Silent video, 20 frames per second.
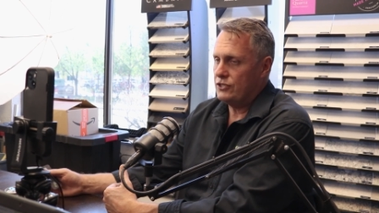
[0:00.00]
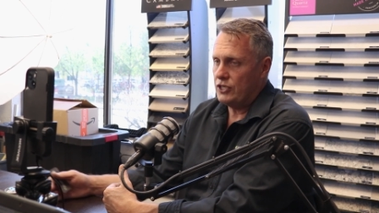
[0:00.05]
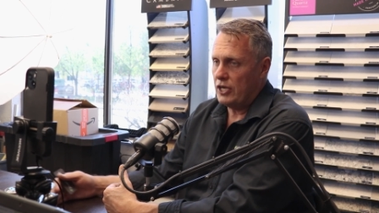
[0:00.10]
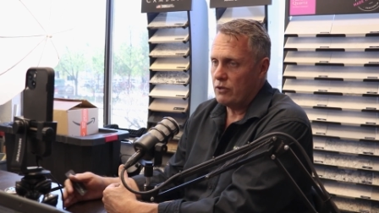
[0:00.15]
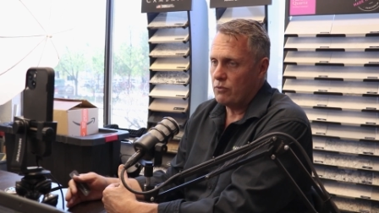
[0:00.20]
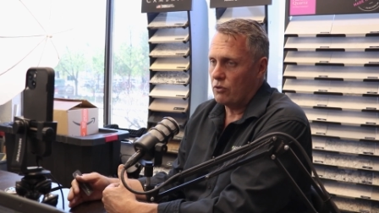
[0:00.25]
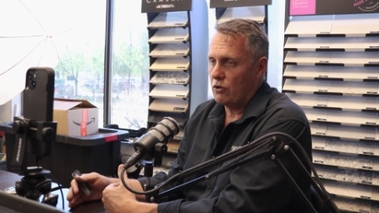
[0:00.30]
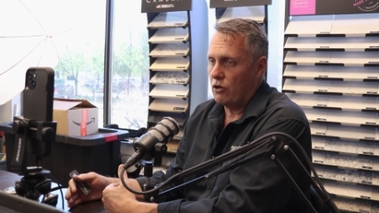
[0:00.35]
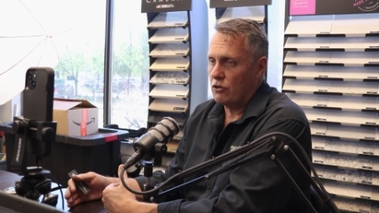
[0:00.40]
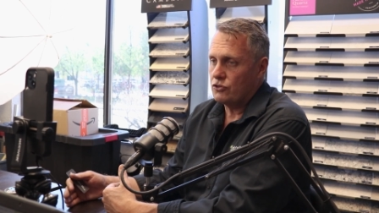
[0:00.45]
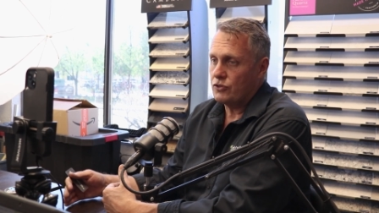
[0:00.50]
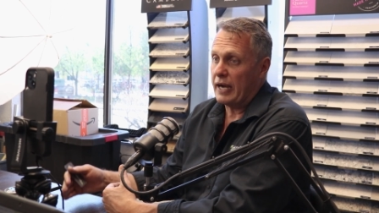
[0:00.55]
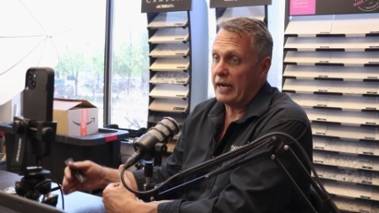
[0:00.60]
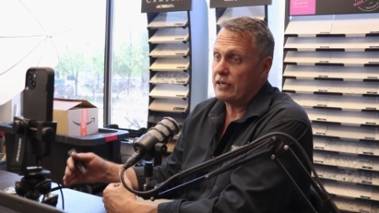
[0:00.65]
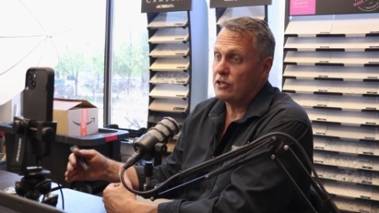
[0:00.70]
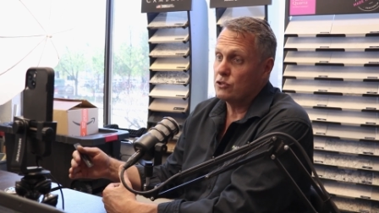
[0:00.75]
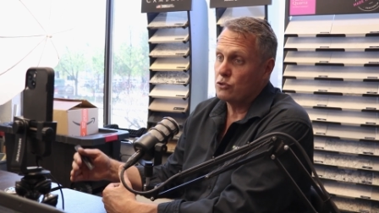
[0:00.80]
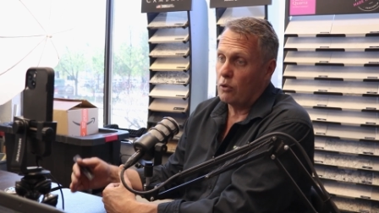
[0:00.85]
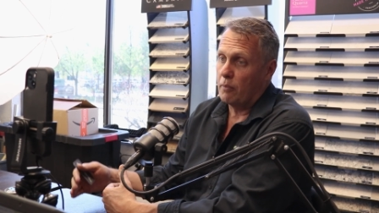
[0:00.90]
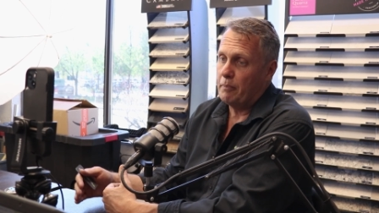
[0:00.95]
general
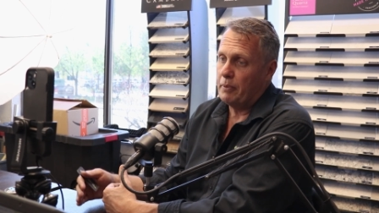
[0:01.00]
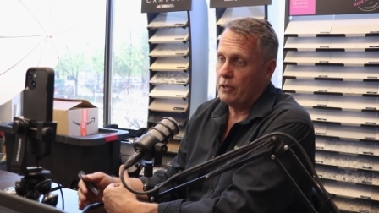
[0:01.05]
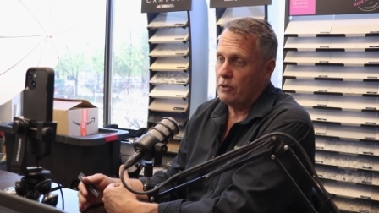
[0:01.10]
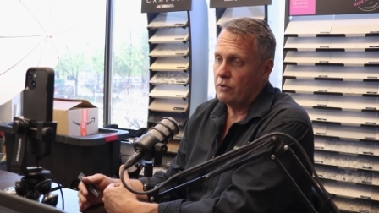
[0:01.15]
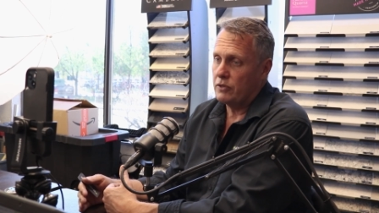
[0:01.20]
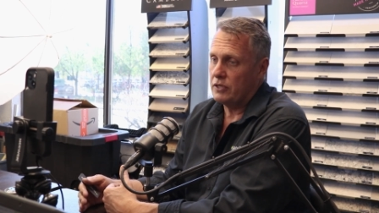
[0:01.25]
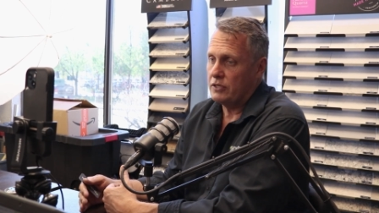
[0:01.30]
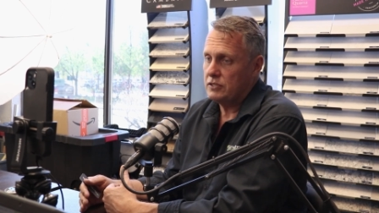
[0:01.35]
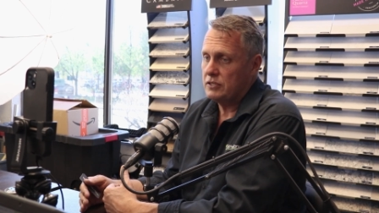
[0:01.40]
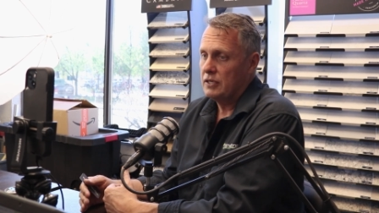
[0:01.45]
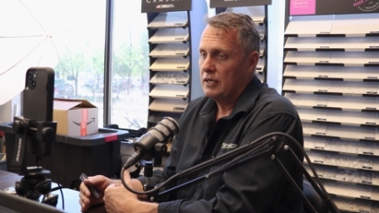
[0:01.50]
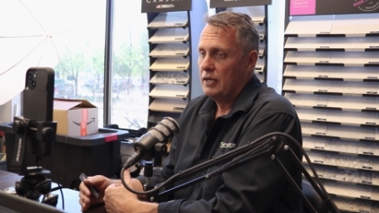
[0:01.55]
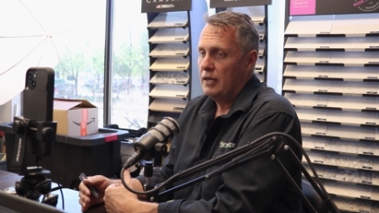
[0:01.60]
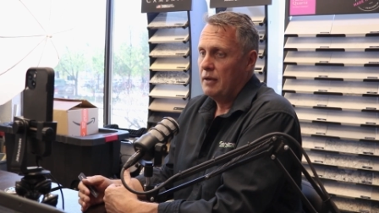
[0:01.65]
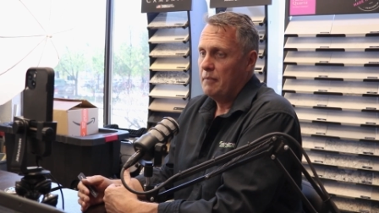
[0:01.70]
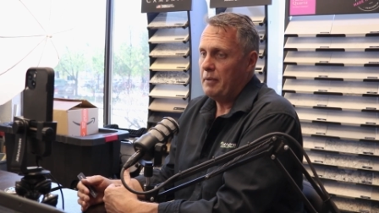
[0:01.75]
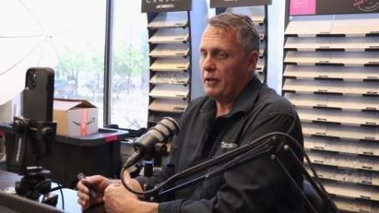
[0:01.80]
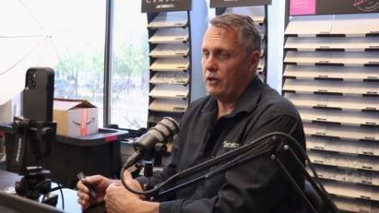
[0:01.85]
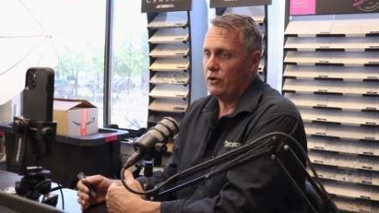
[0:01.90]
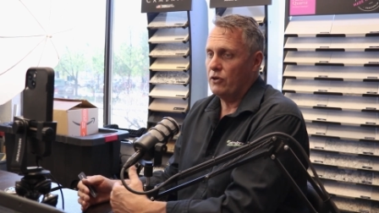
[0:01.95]
contractors or builders
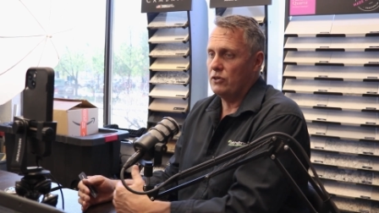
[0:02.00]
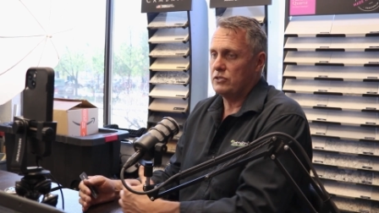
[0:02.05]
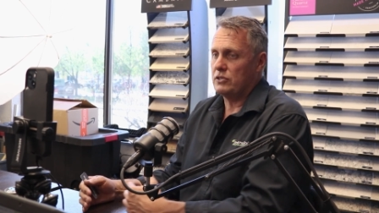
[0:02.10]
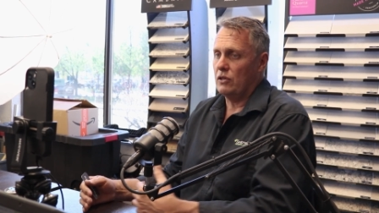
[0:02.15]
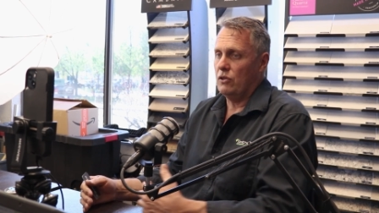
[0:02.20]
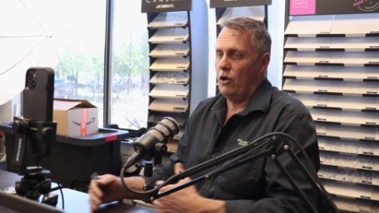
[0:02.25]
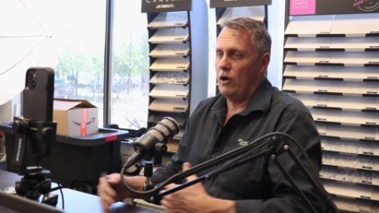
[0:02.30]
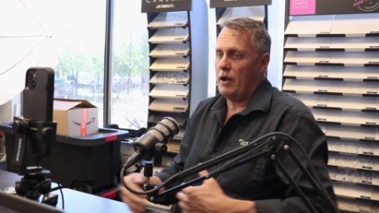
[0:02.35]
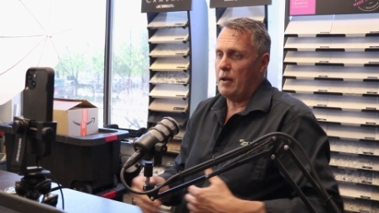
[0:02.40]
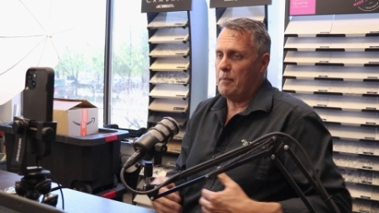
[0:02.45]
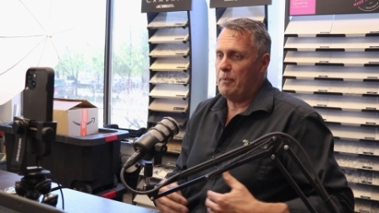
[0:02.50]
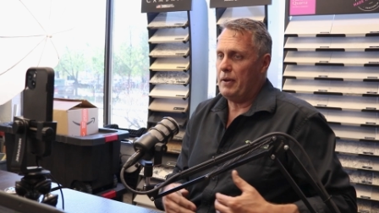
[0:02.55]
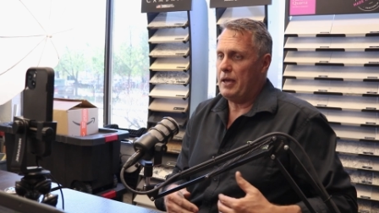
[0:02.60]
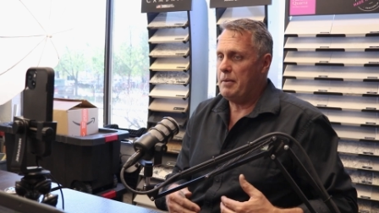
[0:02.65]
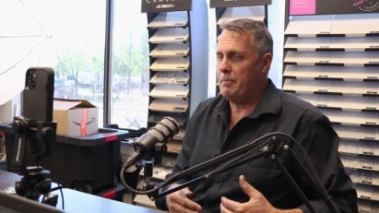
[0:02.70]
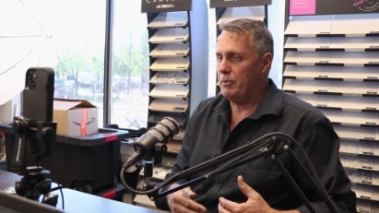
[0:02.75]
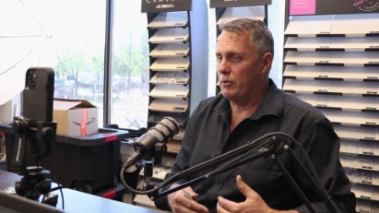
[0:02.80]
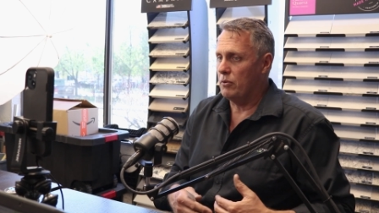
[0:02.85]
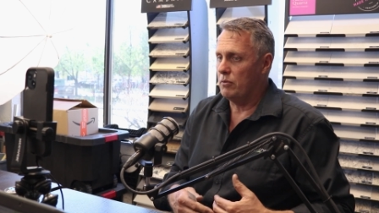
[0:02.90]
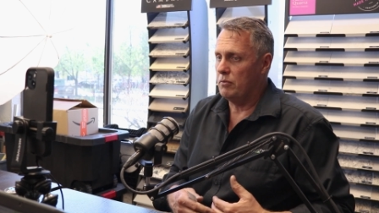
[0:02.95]
because a lot of
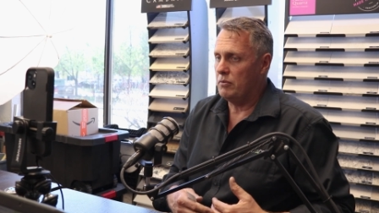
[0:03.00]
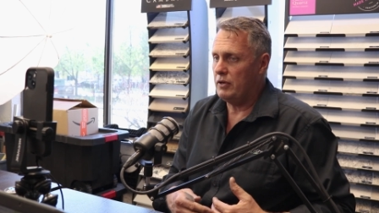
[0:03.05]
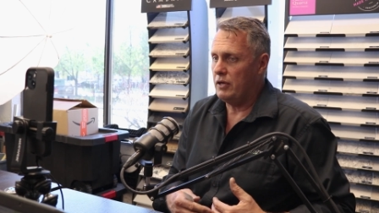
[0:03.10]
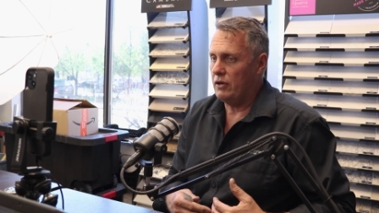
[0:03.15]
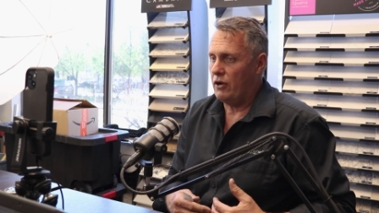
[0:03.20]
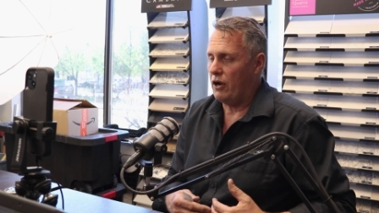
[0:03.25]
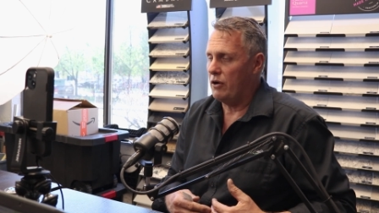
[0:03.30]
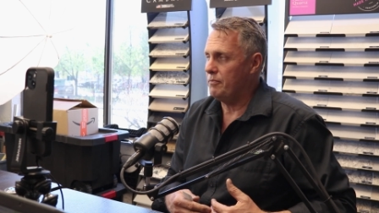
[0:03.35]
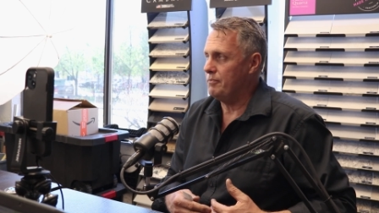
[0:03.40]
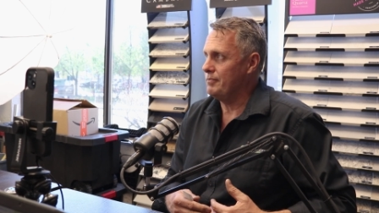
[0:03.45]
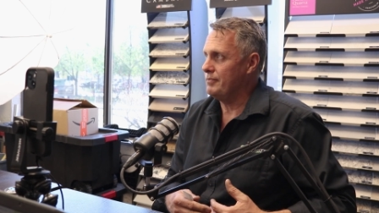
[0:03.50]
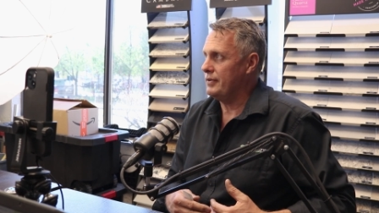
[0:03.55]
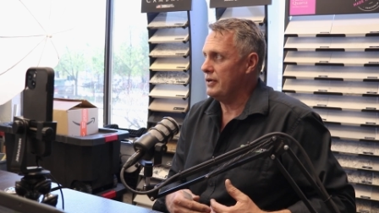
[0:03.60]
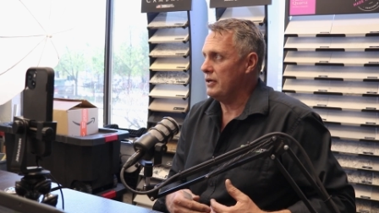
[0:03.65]
people, you know,